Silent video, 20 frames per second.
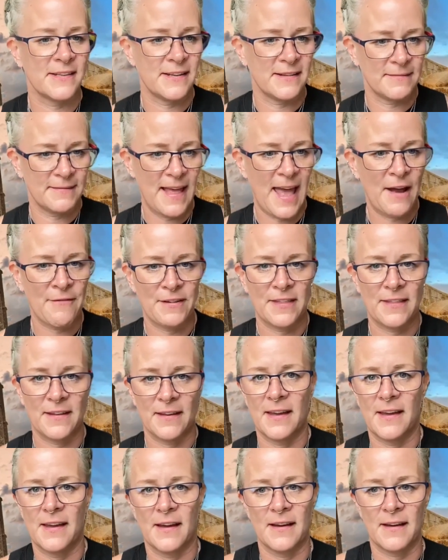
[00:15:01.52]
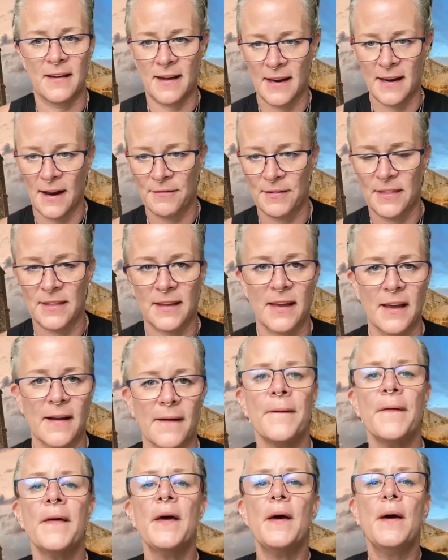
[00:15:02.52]
in everything here and everything here.
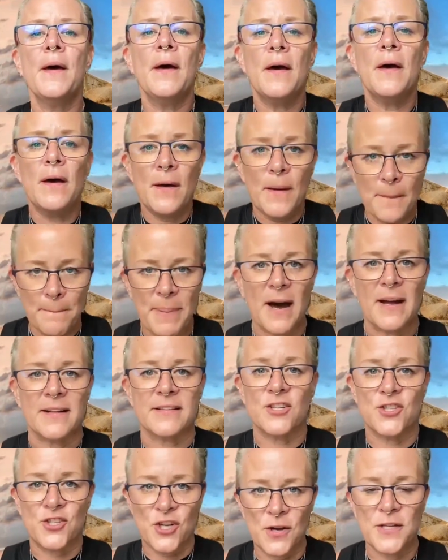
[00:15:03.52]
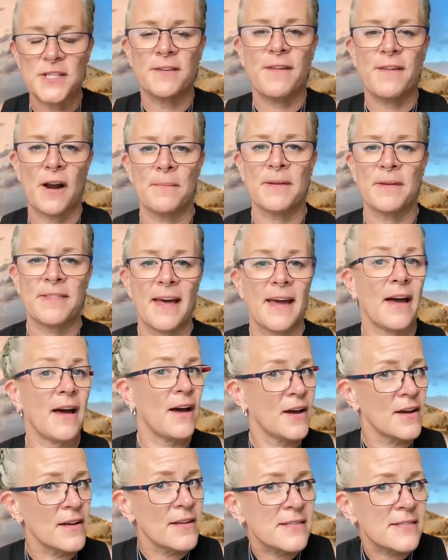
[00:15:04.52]
But Joseph Arimathea,
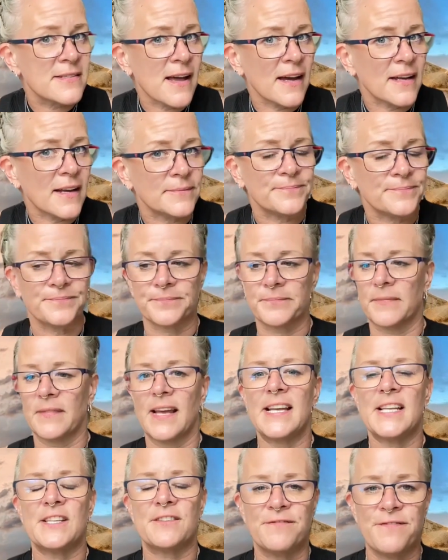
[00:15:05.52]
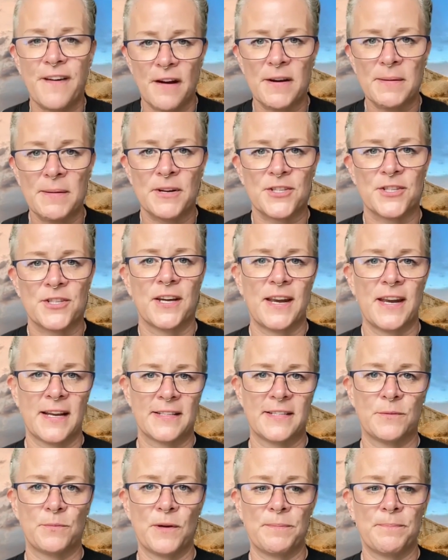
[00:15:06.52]
her son, is very much
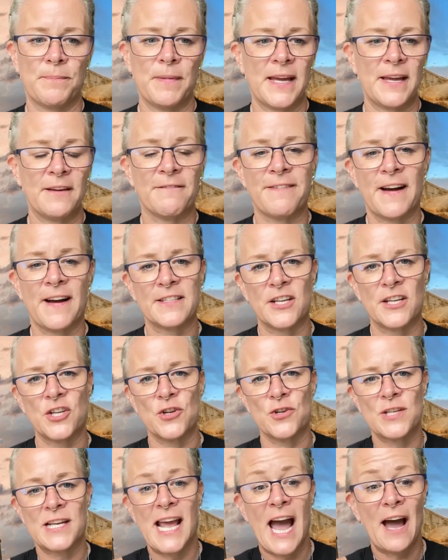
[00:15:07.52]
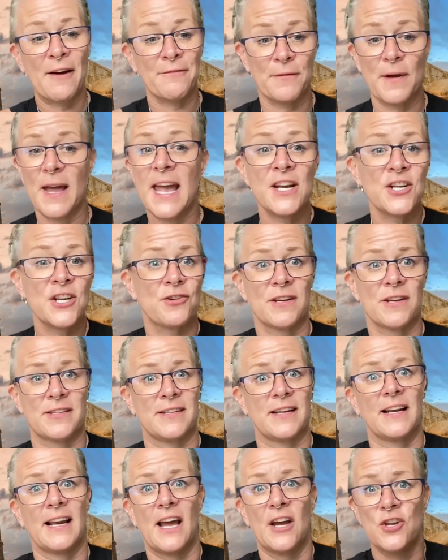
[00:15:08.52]
connected with me. In fact,
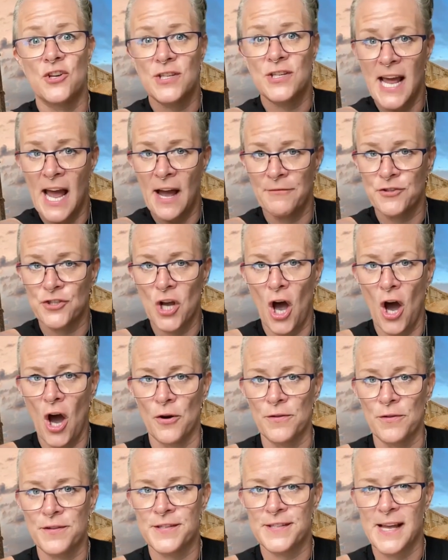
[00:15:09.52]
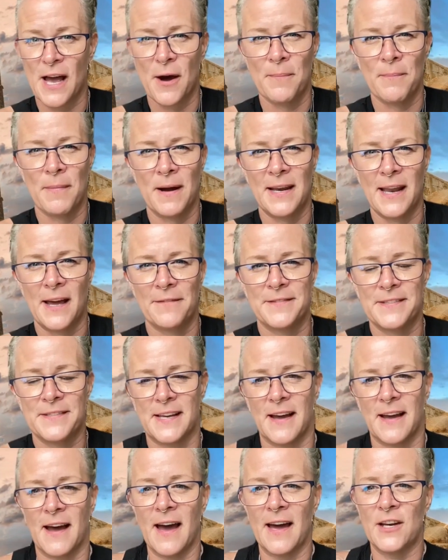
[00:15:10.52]
interestingly, I usually have Thoth sat on my left
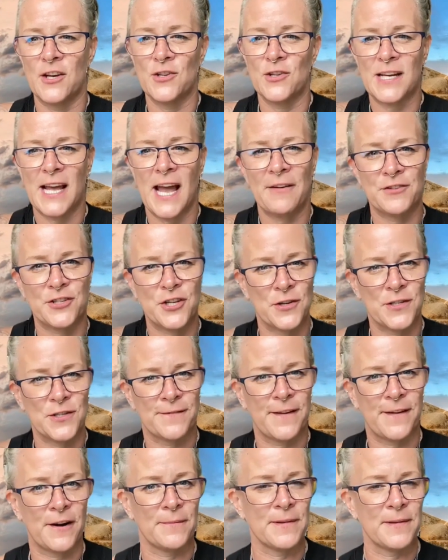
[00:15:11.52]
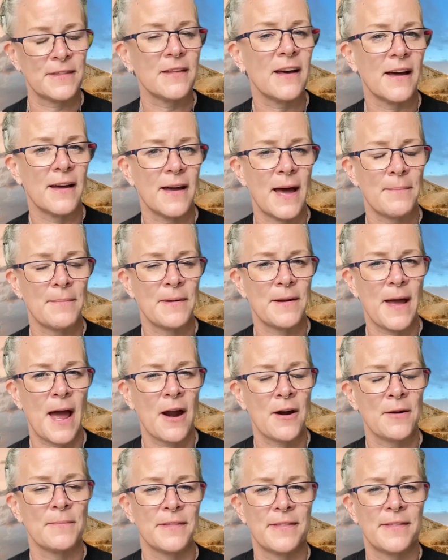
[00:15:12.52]
here, and I usually have Joseph
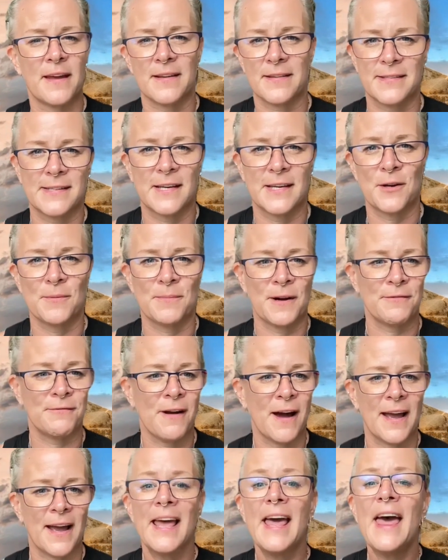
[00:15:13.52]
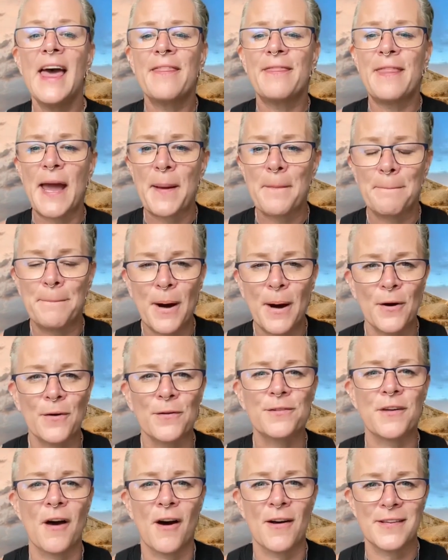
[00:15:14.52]
Arimathea sitting on my right. They
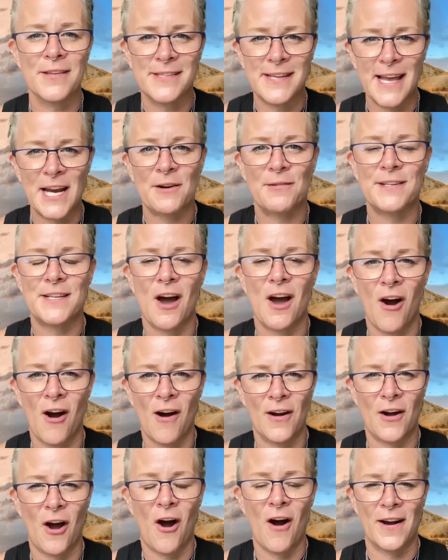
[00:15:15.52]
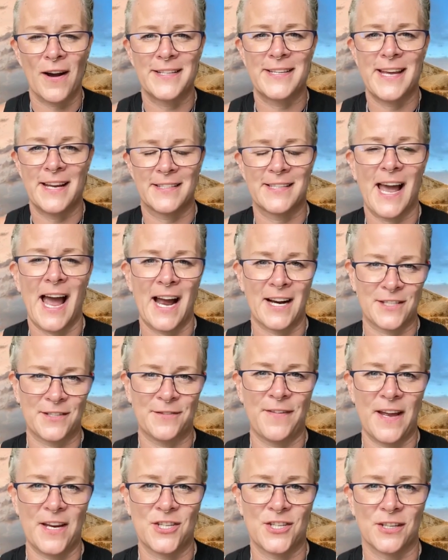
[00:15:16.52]
both are sacred architecture
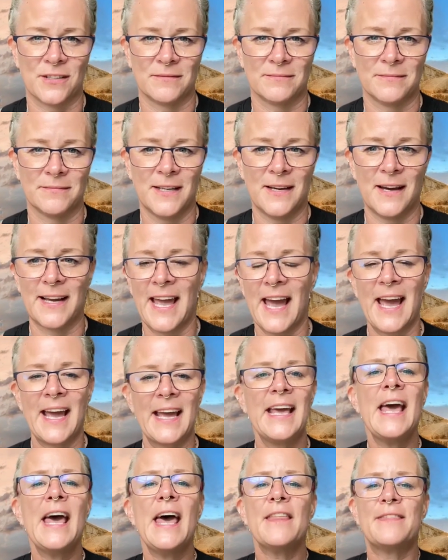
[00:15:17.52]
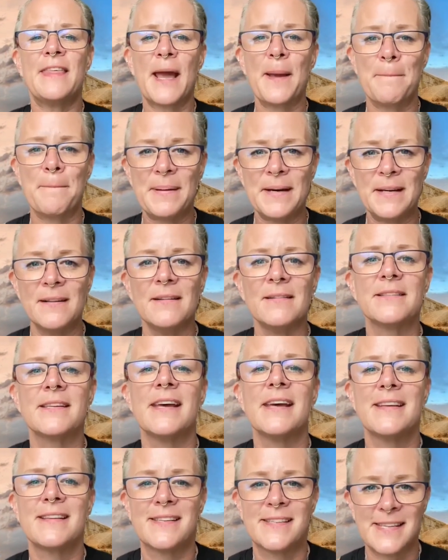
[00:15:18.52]
activation, okay? They build
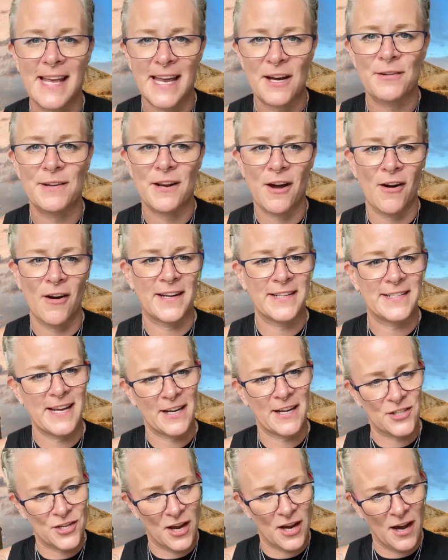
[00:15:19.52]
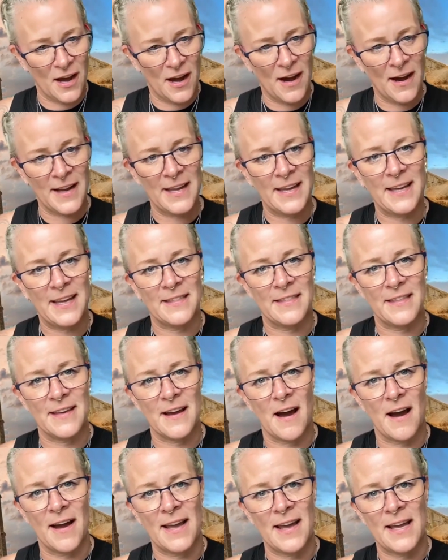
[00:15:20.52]
sacred architecture,
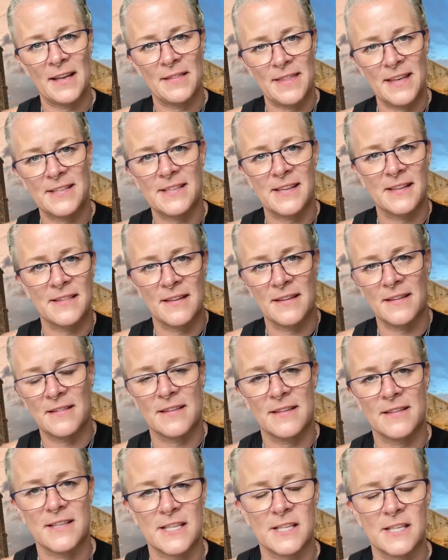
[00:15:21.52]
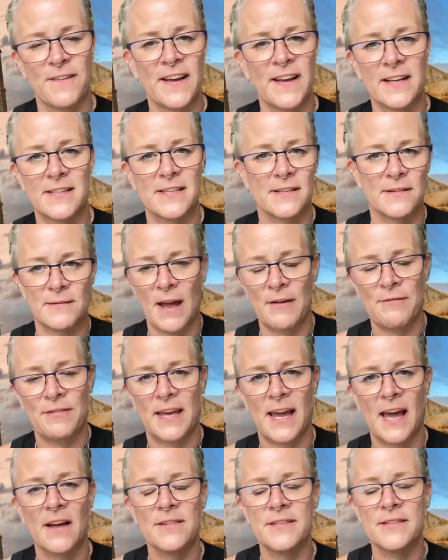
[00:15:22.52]
i.e. this and the Sphinx and
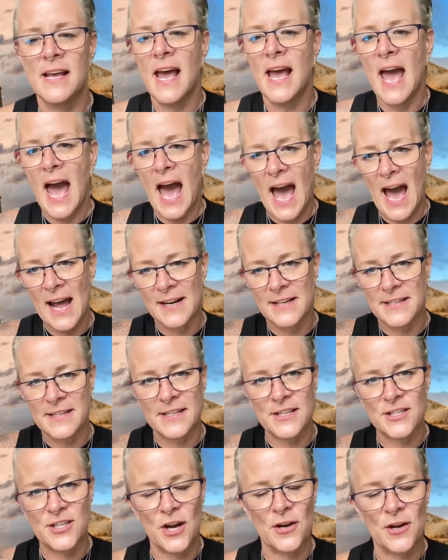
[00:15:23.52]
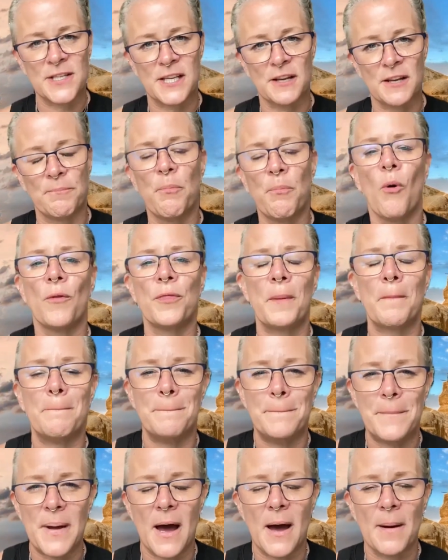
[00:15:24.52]
everything else. And Joseph built
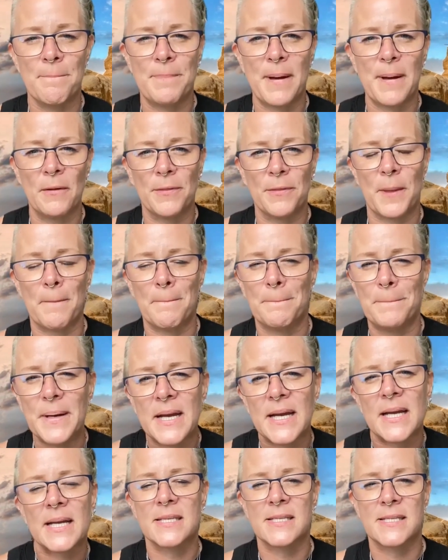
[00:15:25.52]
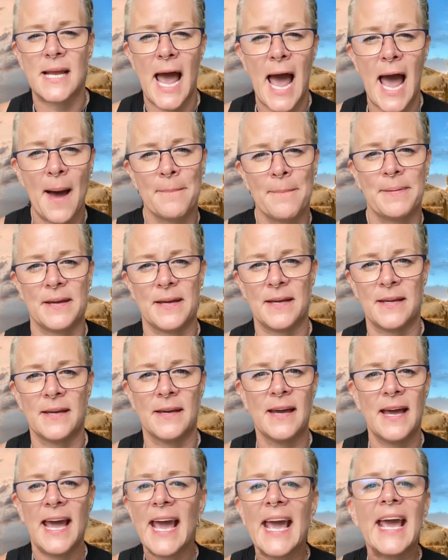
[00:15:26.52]
the biggest abbey
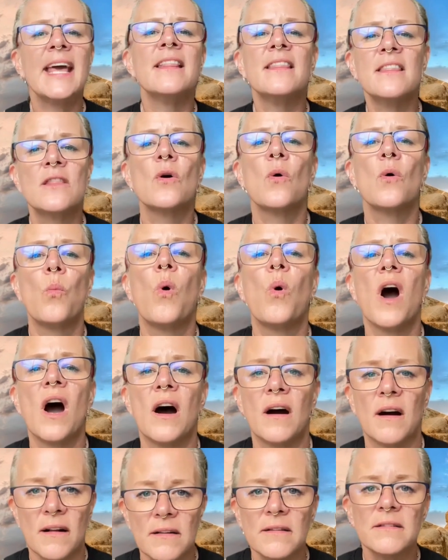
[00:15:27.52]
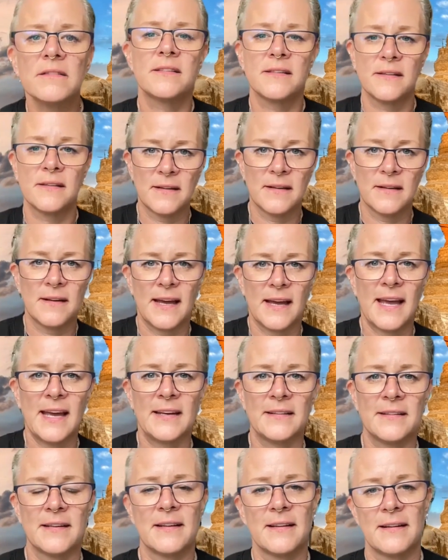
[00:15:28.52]
in the world
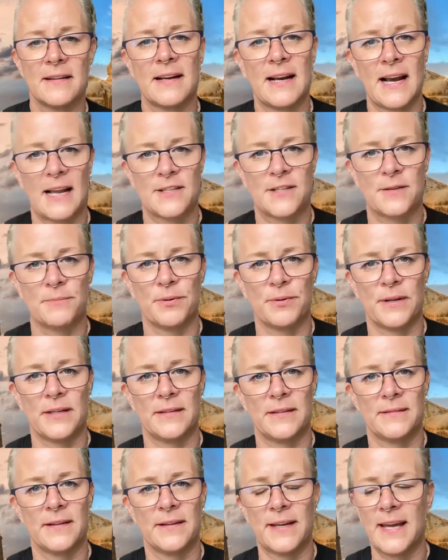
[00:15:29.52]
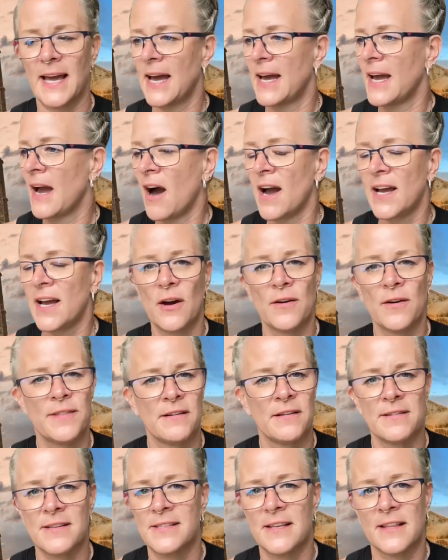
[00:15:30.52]
in Glastonbury, okay? I go
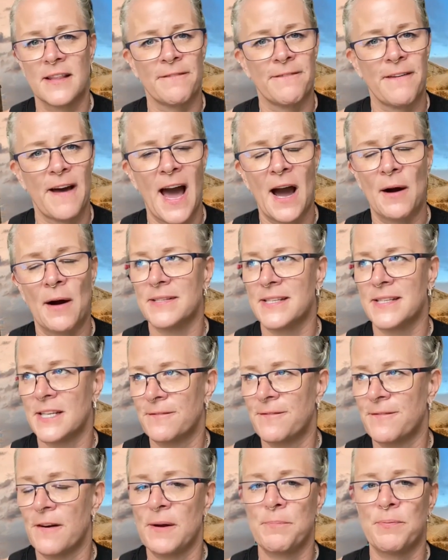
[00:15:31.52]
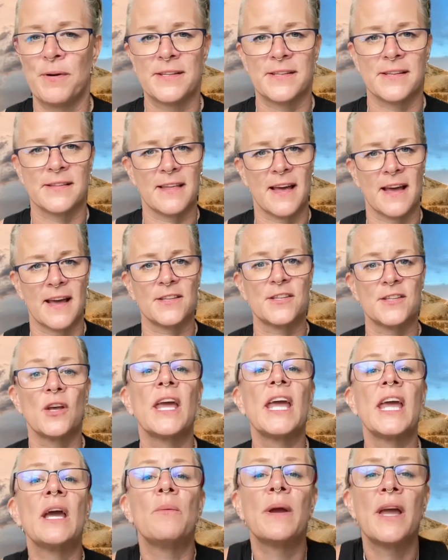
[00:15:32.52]
there and sit there for hours. He's very present there. So
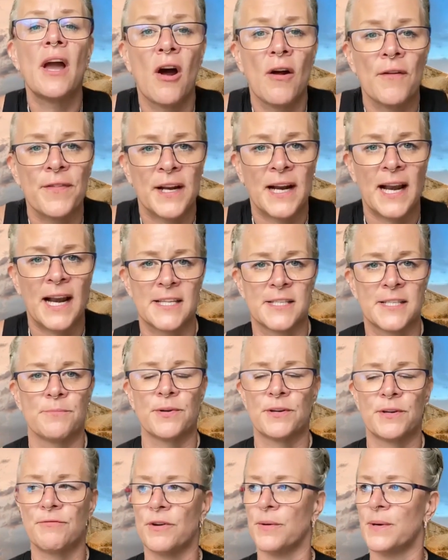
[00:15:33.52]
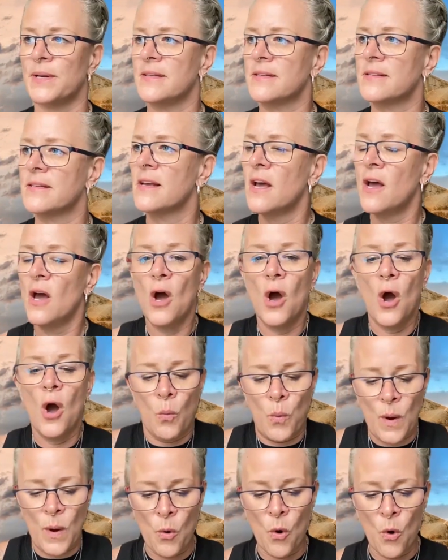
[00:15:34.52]
here we are at the Glastonbury ruins.
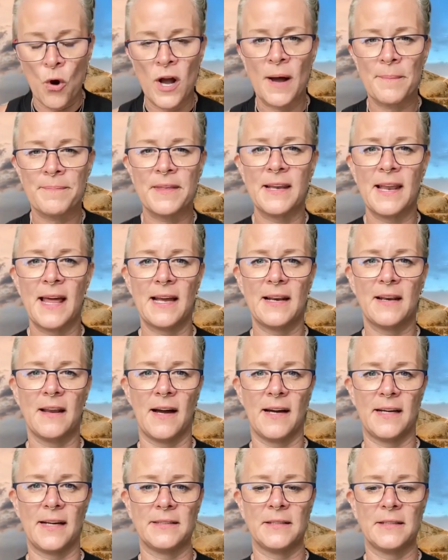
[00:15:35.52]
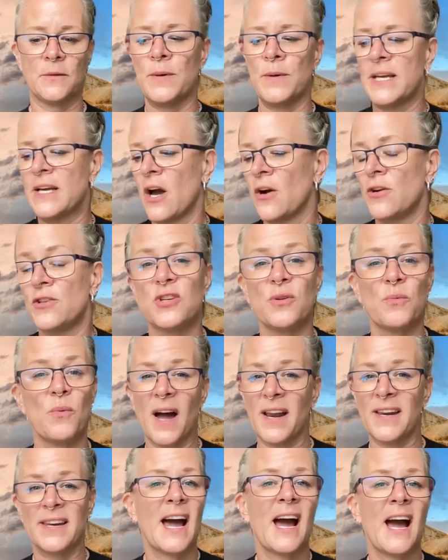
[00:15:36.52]
We walk up the ley line. We go to,
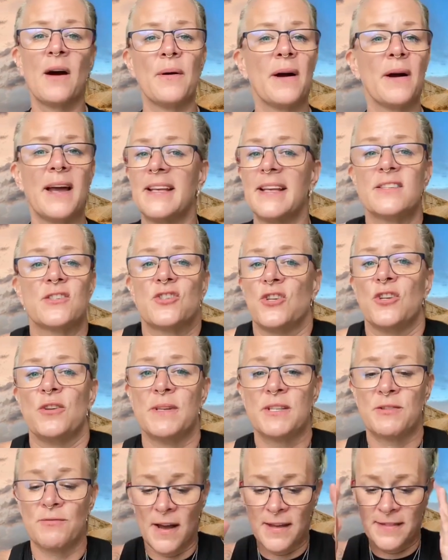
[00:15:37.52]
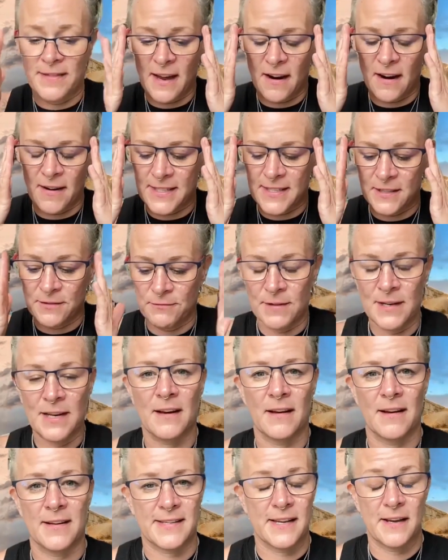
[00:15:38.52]
and now his tomb is right there. I didn't
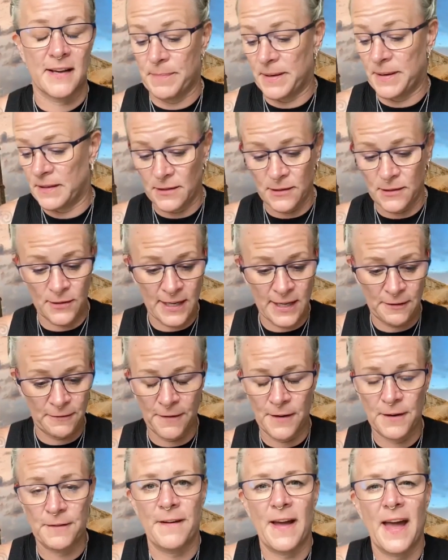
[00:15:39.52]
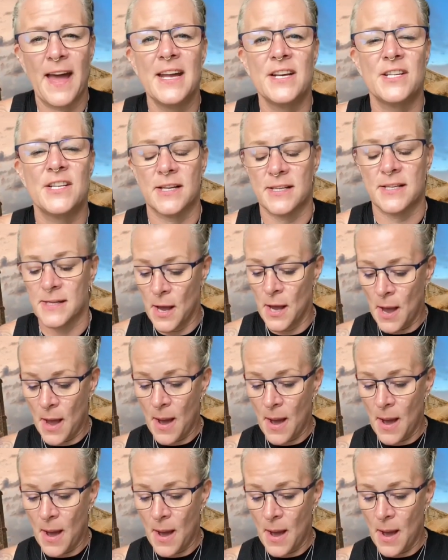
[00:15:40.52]
realize it. I've been looking for him for ages.